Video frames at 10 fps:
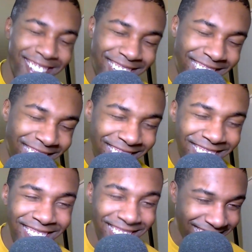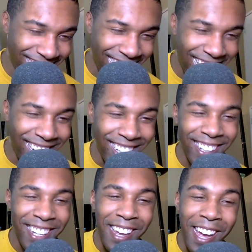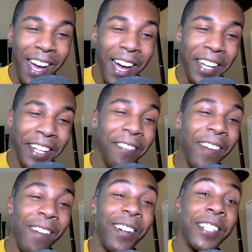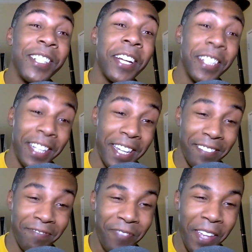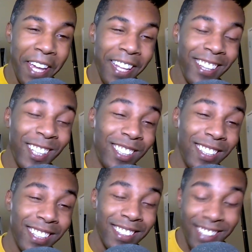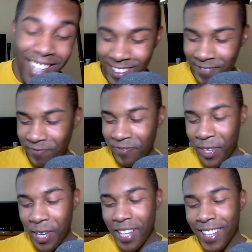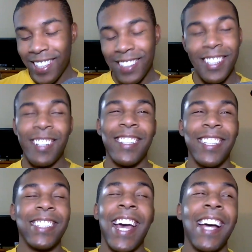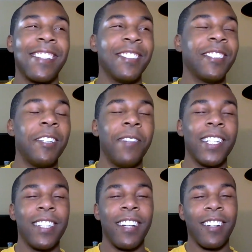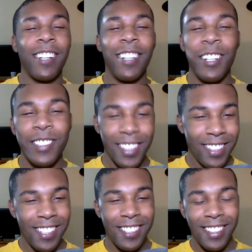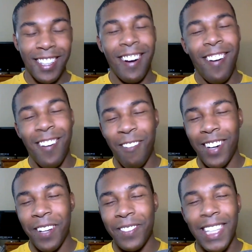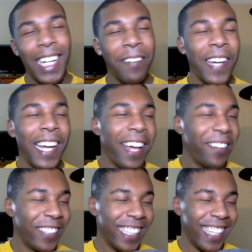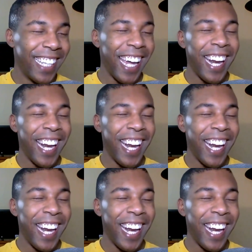Carlia's like, uh, you might want to check again. Lucy looks down, this girl attacked her so much that her clothes essentially are ripped up and everything.